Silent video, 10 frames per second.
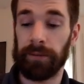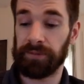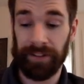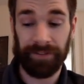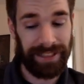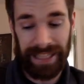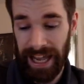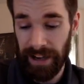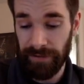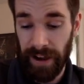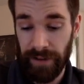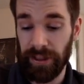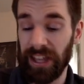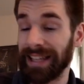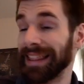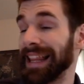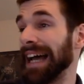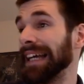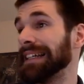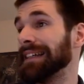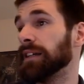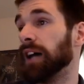Definitely have everything in line.